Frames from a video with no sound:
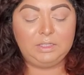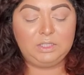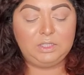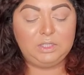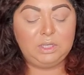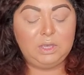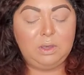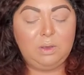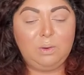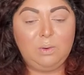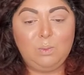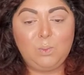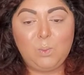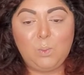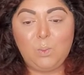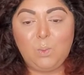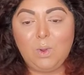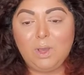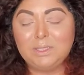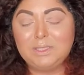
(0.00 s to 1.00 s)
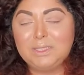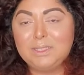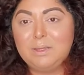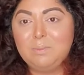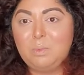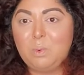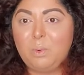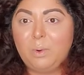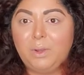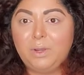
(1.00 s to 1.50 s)
So what's the
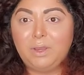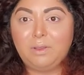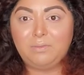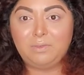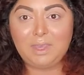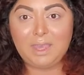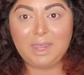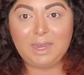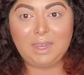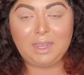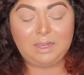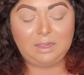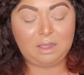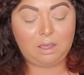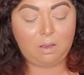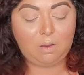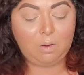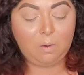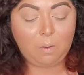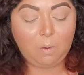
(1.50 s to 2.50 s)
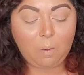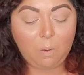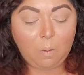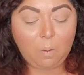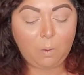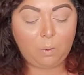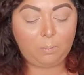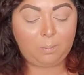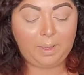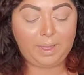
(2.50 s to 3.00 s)
point of getting the
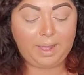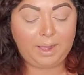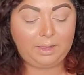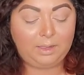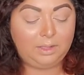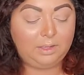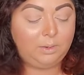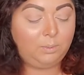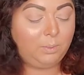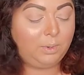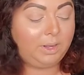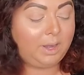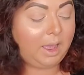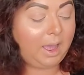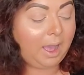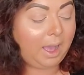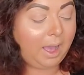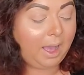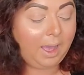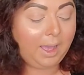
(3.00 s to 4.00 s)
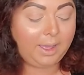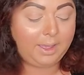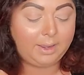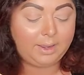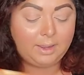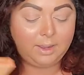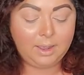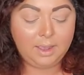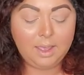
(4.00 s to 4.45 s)
whole palette when I